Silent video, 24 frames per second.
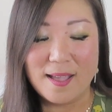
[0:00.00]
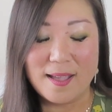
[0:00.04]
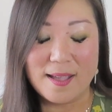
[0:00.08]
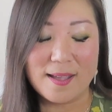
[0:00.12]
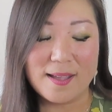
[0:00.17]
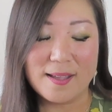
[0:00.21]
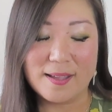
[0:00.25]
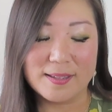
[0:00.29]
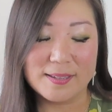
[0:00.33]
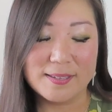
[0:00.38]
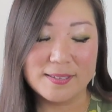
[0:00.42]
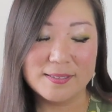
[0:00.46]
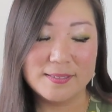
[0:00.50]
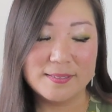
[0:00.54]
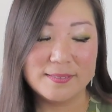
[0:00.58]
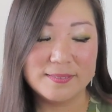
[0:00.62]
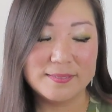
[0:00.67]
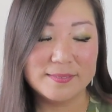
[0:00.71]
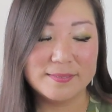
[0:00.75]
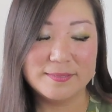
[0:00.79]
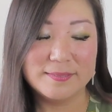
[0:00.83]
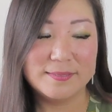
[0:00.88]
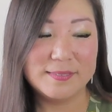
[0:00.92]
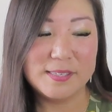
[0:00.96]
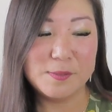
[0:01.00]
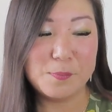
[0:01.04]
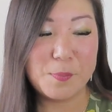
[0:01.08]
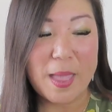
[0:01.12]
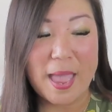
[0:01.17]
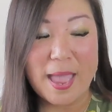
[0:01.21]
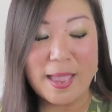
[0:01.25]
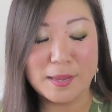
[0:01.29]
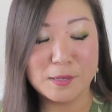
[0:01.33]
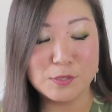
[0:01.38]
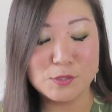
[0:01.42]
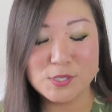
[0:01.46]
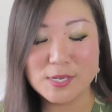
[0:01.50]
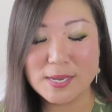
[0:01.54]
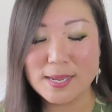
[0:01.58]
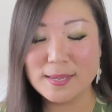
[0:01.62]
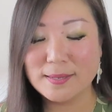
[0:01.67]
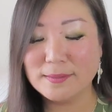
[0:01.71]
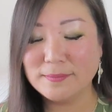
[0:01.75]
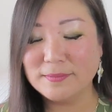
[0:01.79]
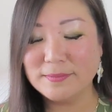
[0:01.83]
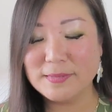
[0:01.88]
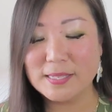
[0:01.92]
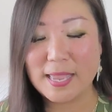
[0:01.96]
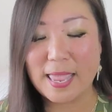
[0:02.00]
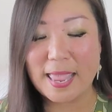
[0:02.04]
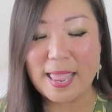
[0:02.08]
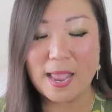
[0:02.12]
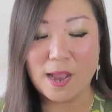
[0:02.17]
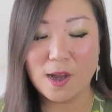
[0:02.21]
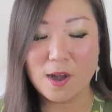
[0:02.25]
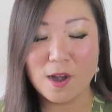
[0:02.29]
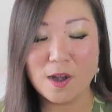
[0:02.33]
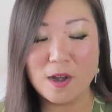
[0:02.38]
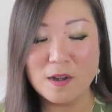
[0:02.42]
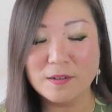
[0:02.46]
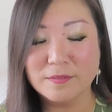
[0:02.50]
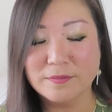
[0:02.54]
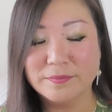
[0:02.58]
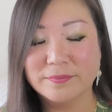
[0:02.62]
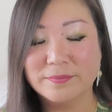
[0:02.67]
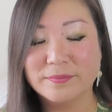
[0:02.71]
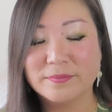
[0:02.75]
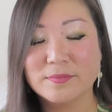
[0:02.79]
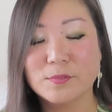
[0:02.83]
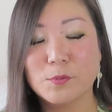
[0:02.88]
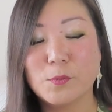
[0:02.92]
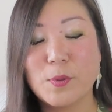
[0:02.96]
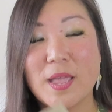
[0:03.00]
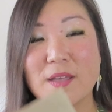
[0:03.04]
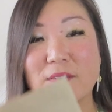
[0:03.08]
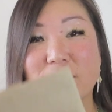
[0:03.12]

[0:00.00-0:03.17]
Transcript: Uh, the packaging, the care. We